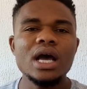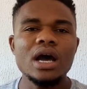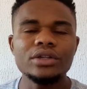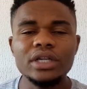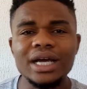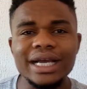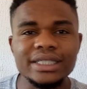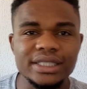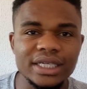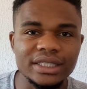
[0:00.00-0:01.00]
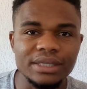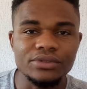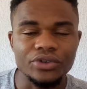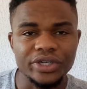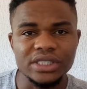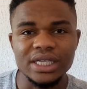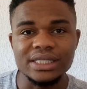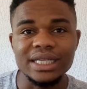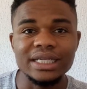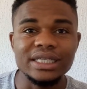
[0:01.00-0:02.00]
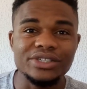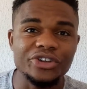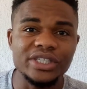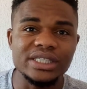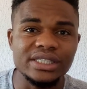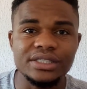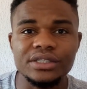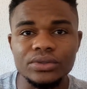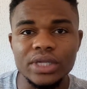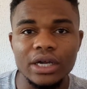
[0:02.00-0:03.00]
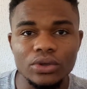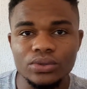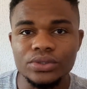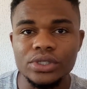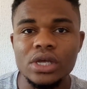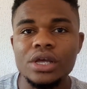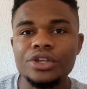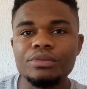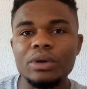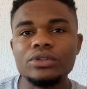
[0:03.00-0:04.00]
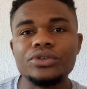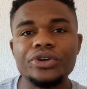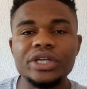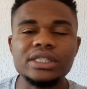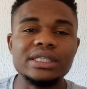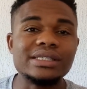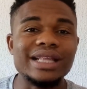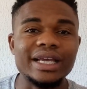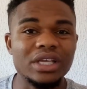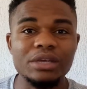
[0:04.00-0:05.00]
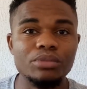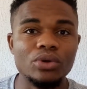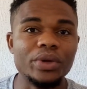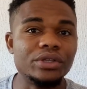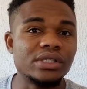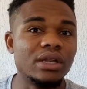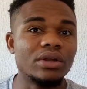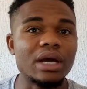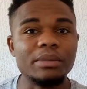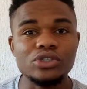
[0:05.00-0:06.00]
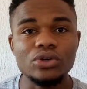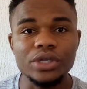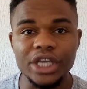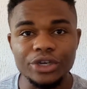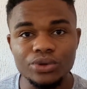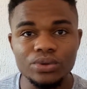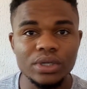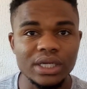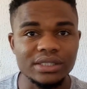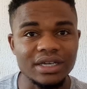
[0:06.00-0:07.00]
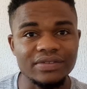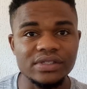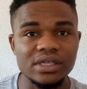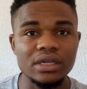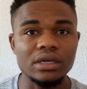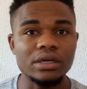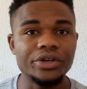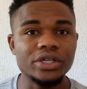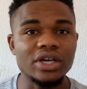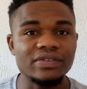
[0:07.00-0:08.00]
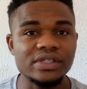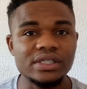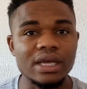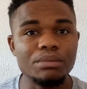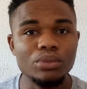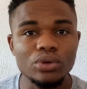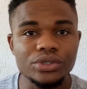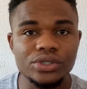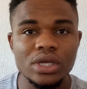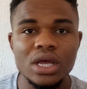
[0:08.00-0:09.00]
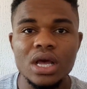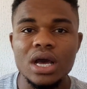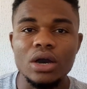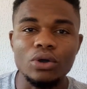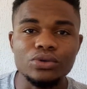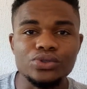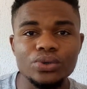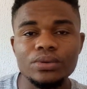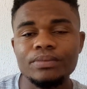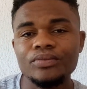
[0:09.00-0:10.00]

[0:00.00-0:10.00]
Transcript: Another idea in terms of creating and selling is creating digital downloads. You might want to create things like ebook, where you sell on Amazon Kindle. As a graphic designer, you can create graphic design books. Also,